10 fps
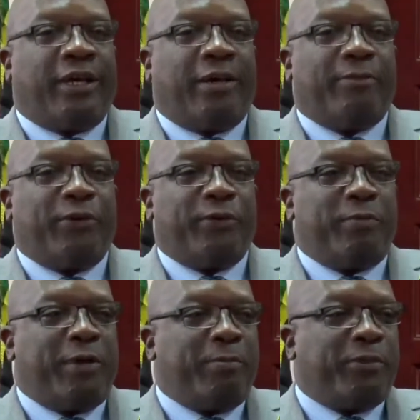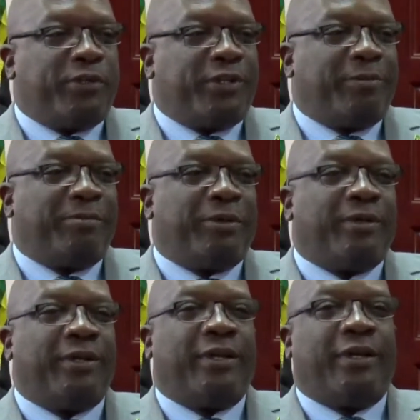among the membership,
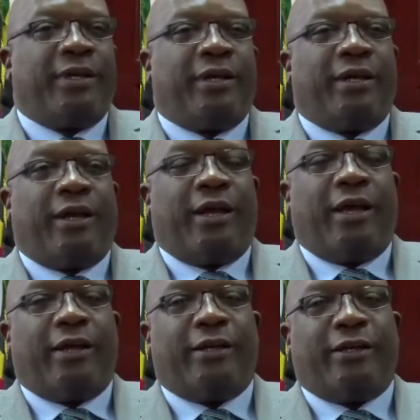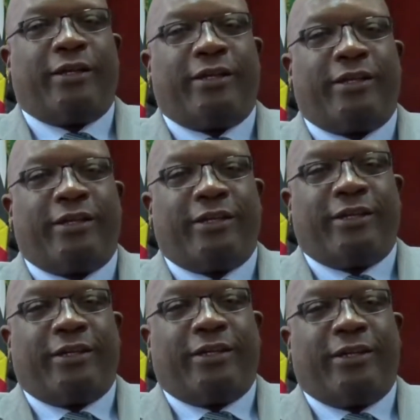and
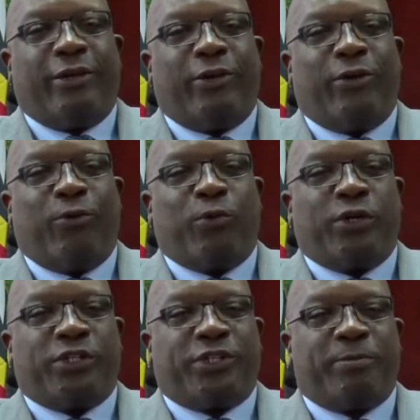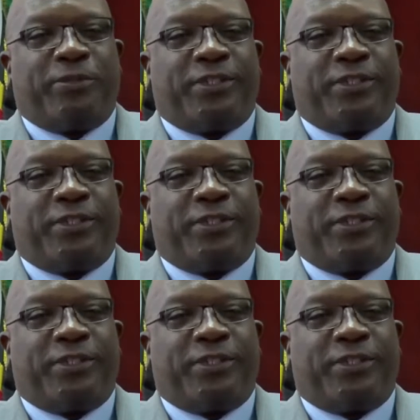the worship